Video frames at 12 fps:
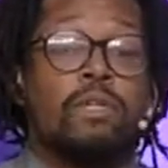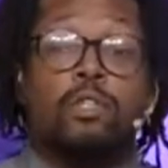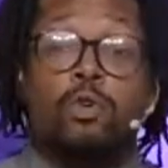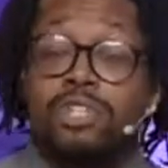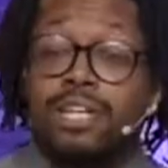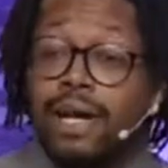
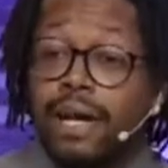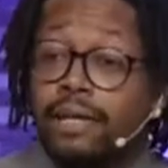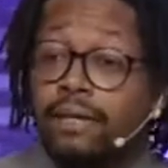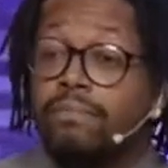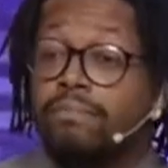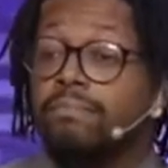So
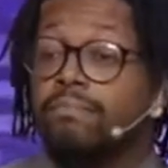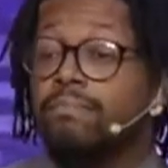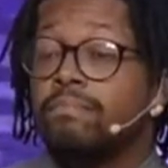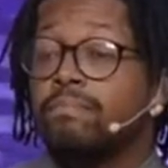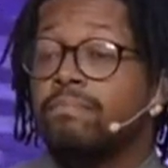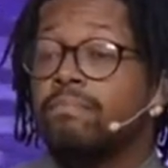tonight,
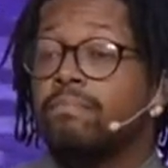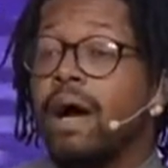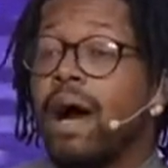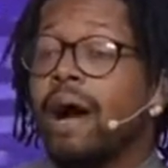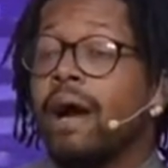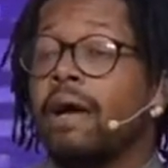
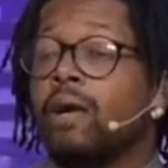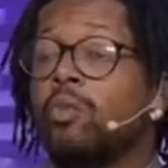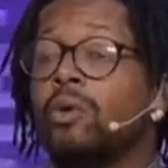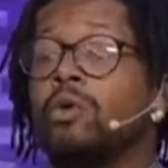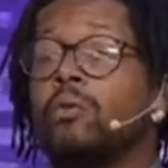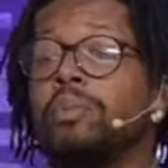I
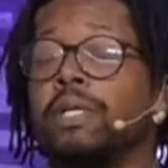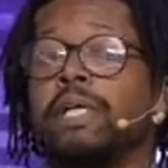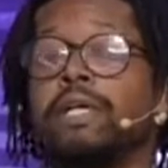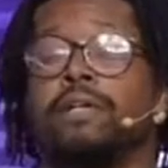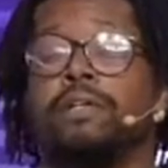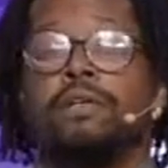will
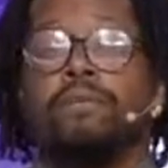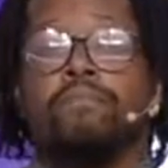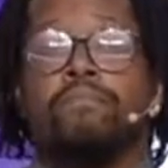bleed.